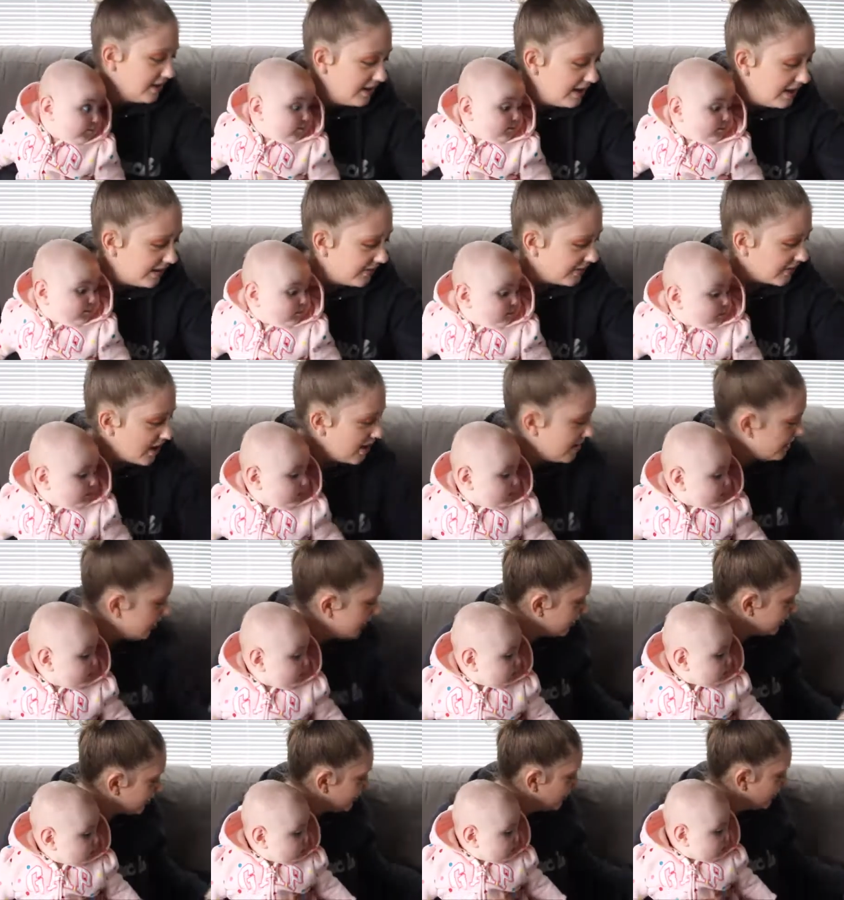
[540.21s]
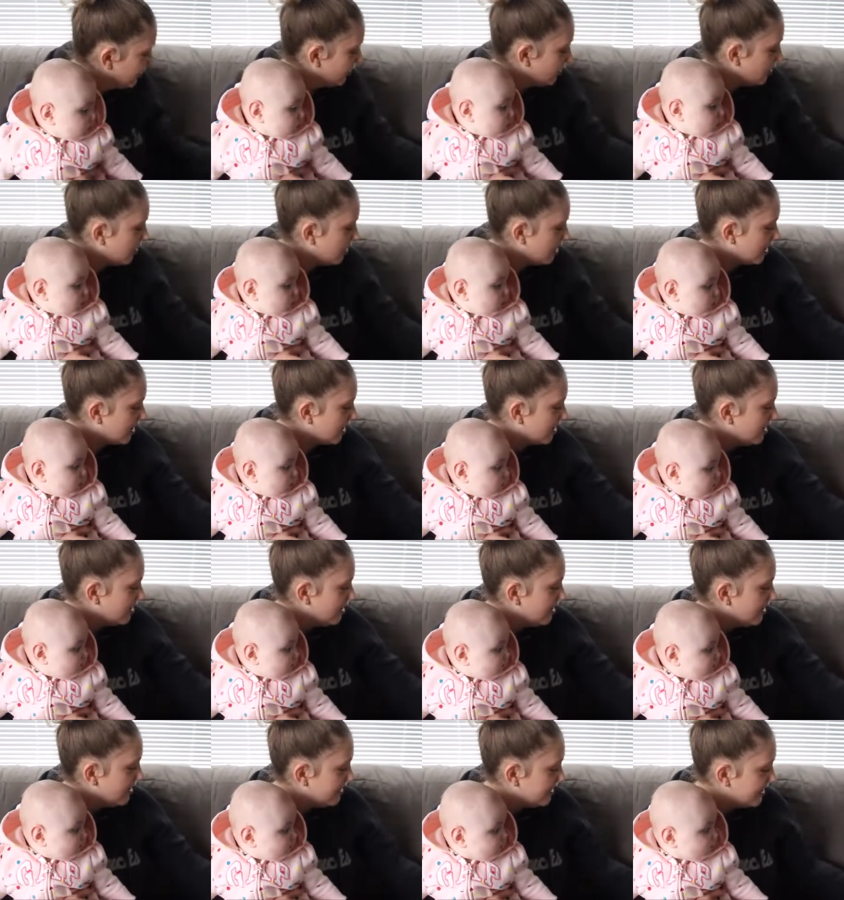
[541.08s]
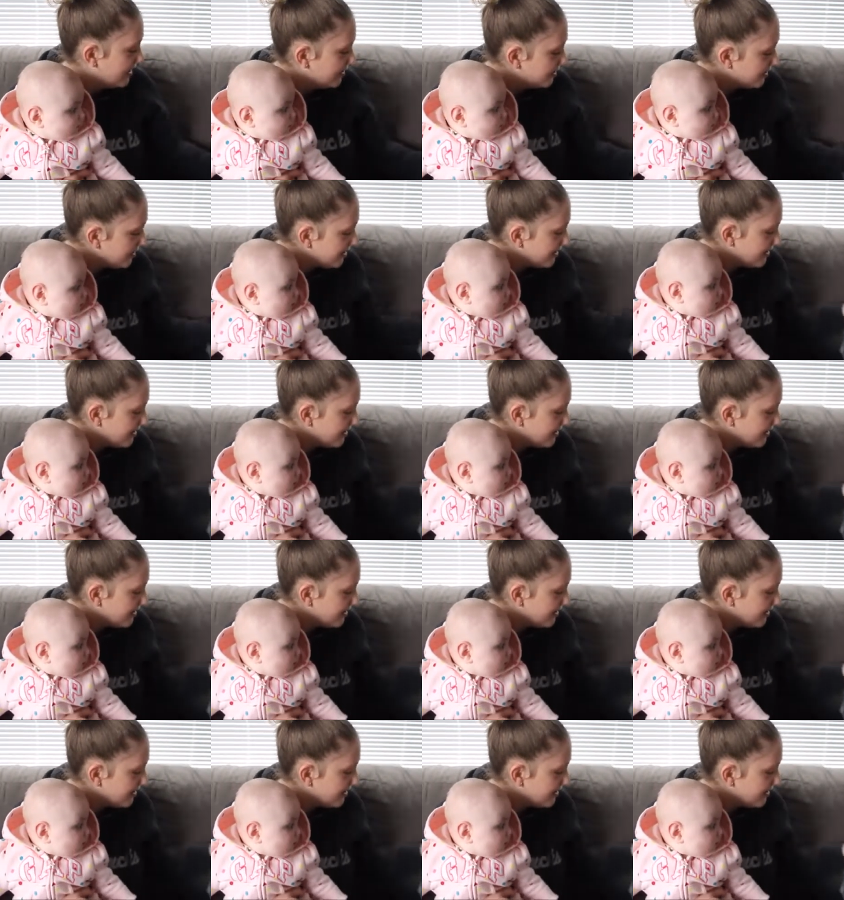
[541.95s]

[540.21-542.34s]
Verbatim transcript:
Speaker 1: I've gotten those before. This was